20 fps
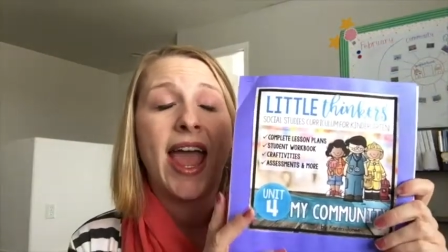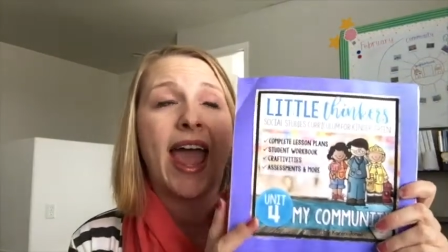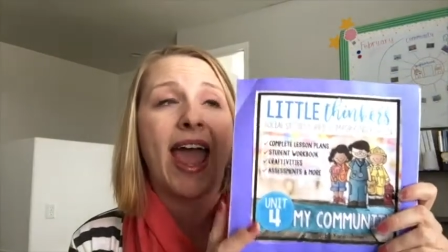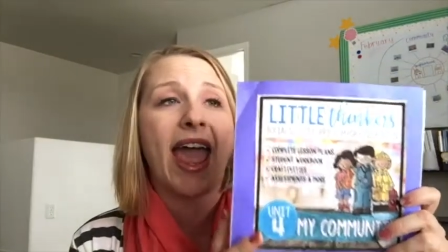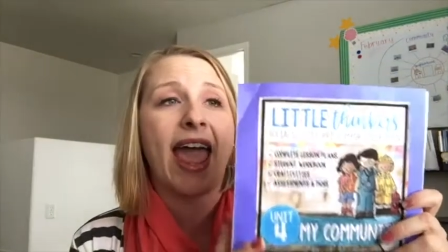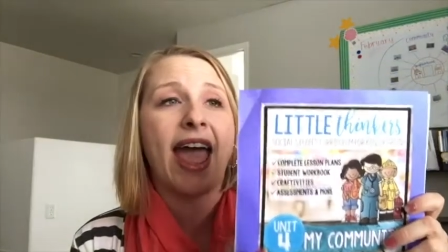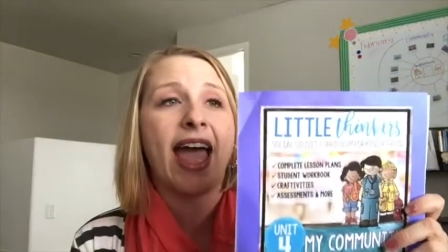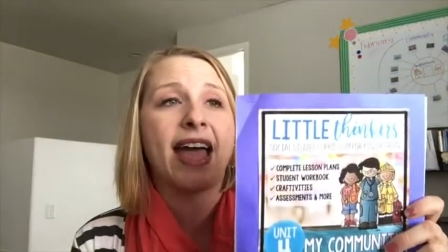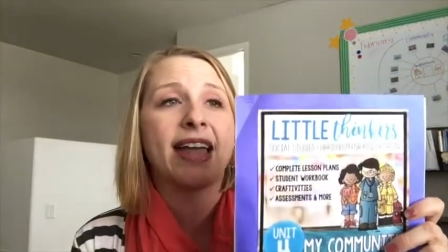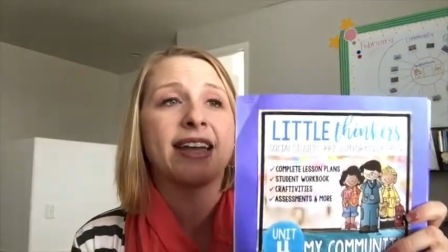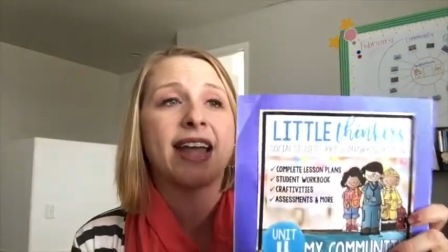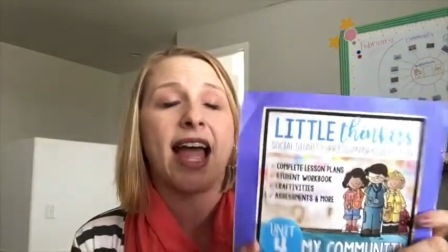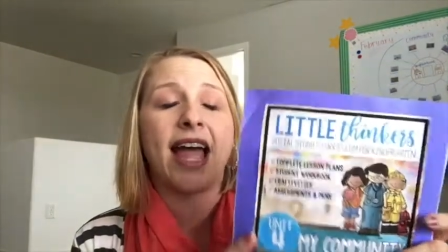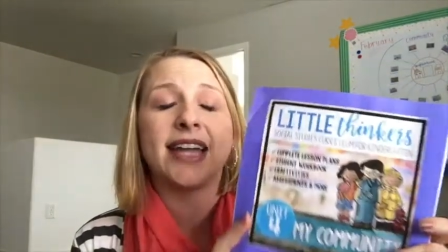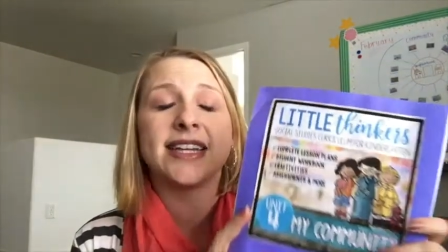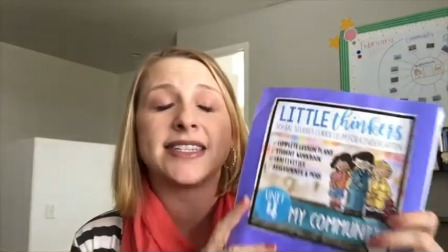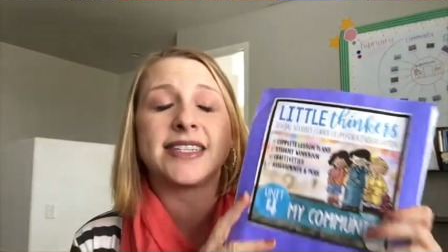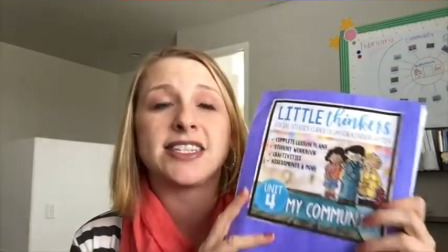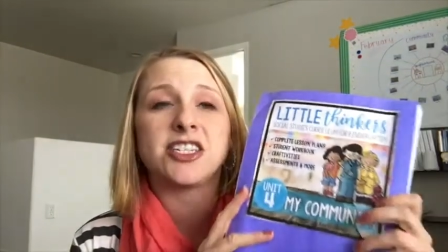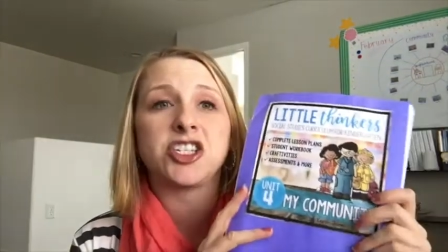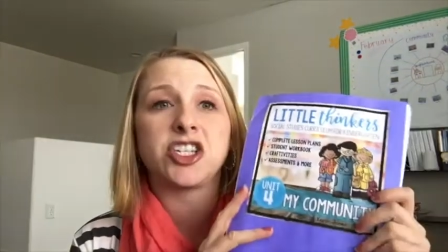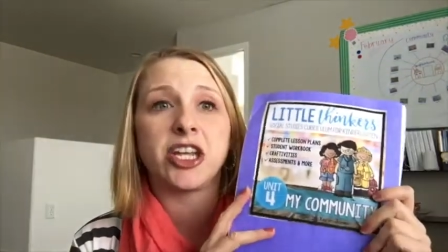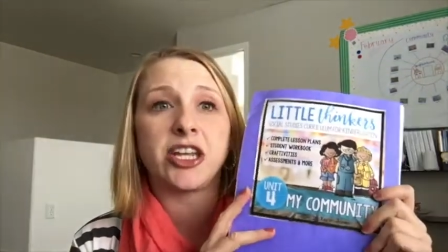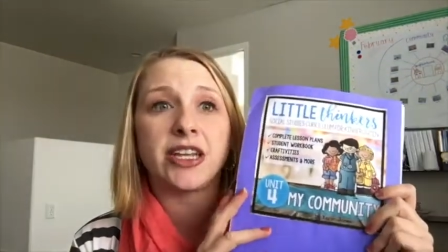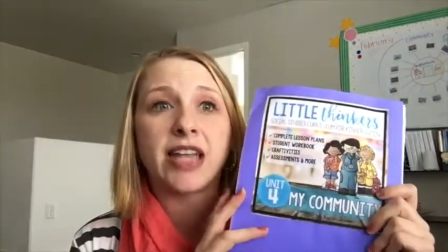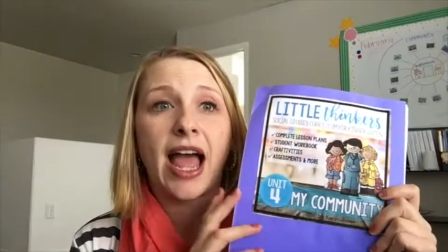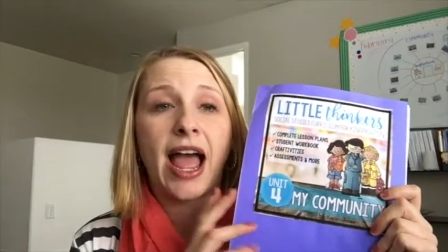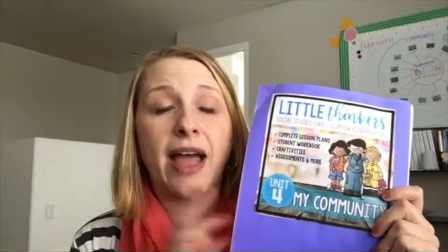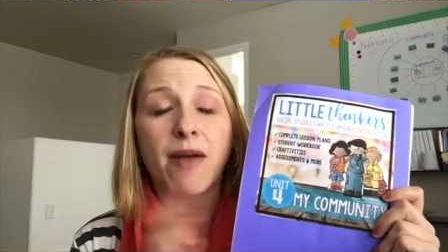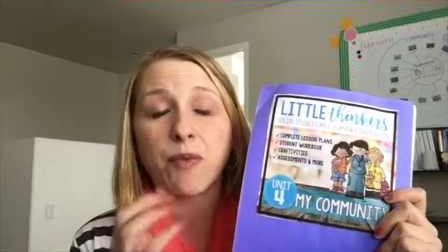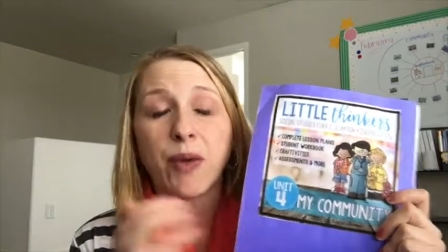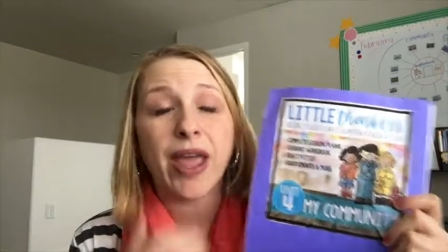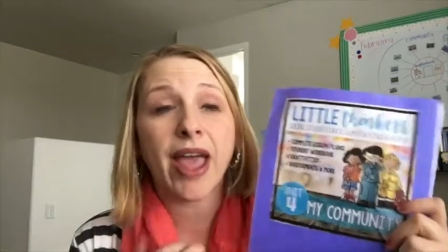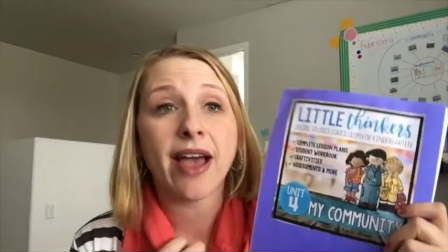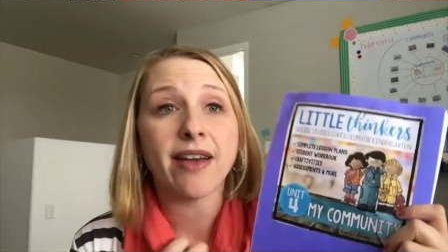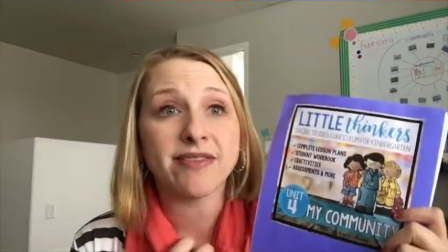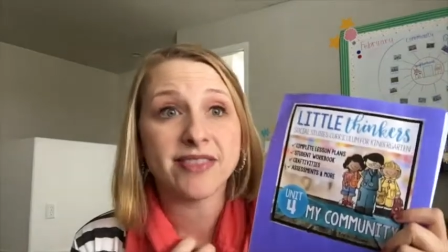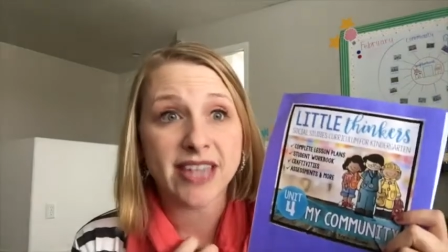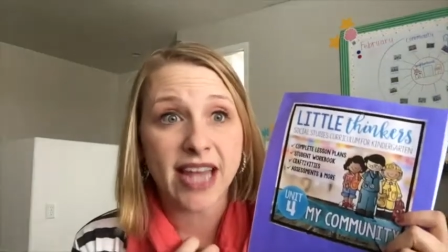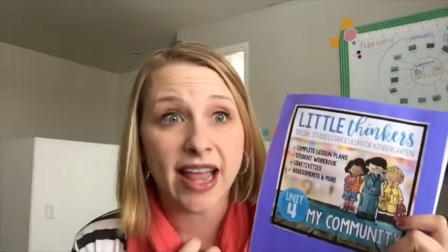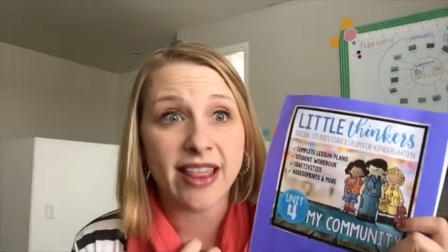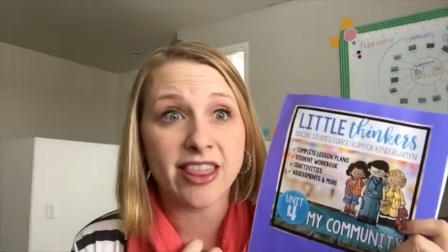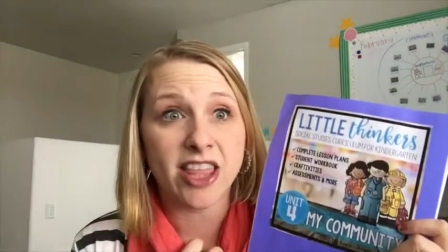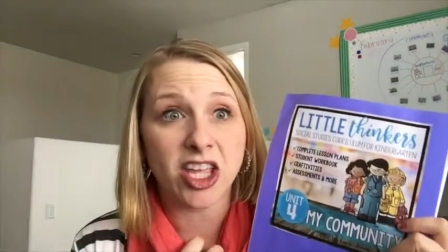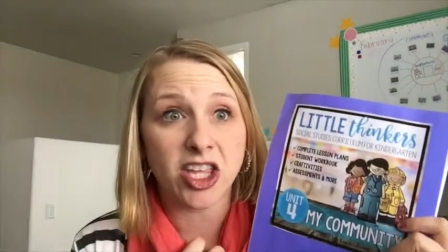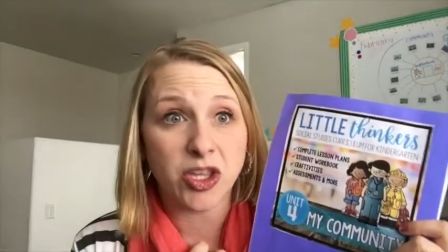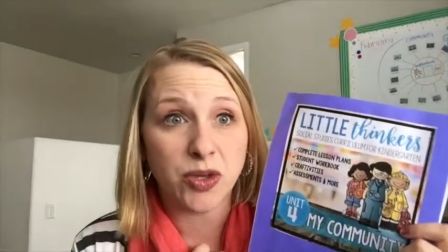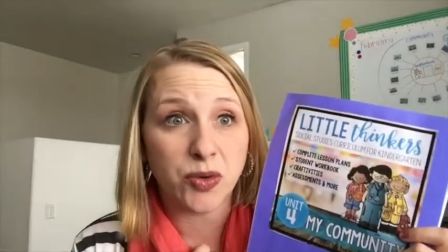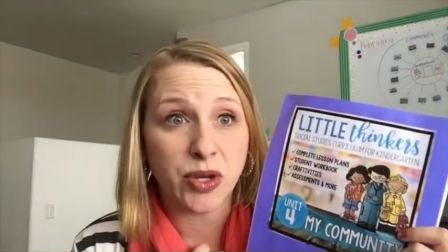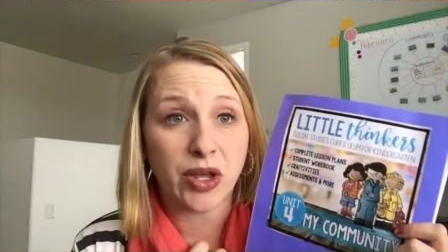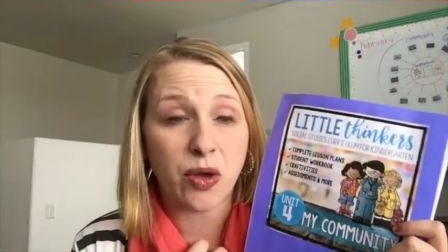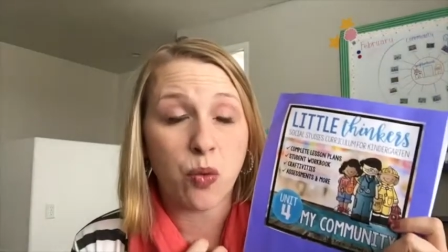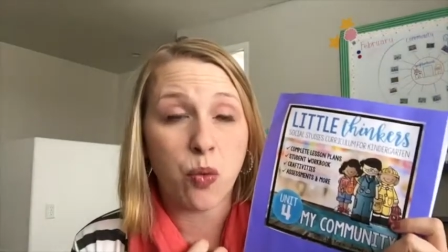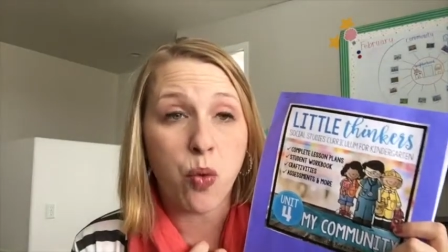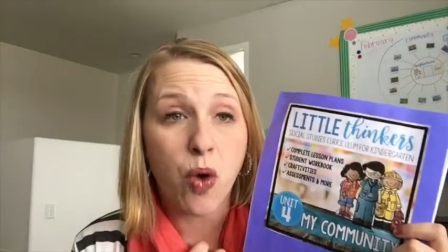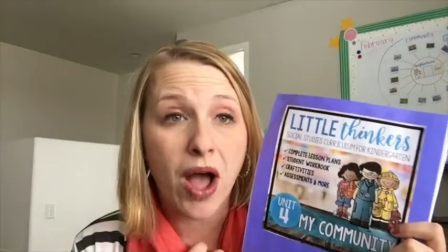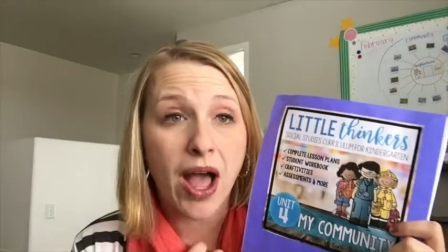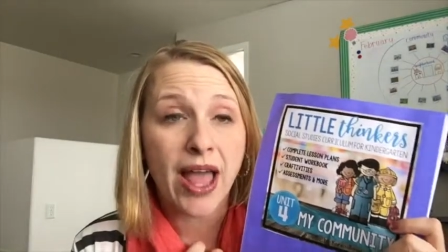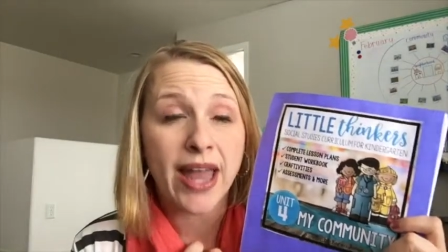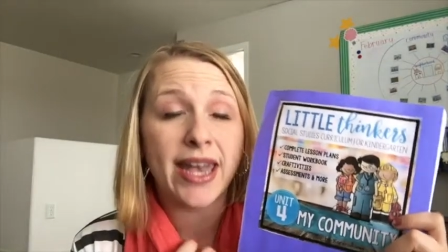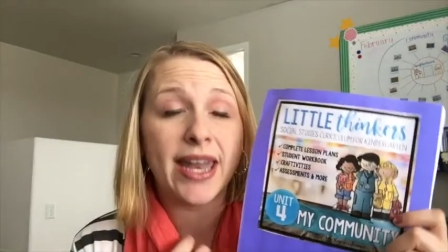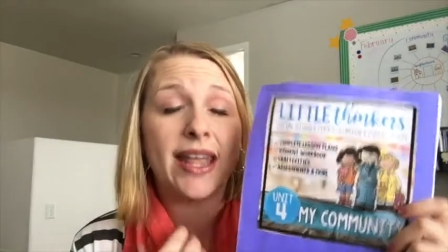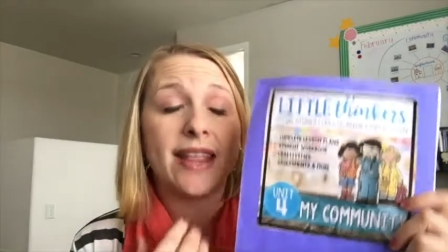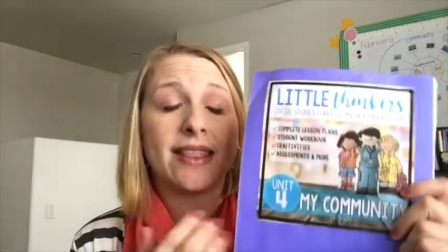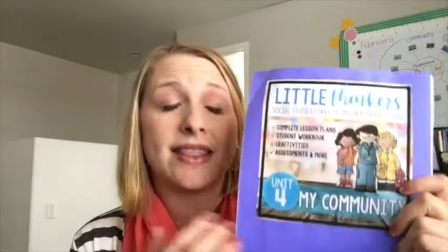and we have done the unit 1.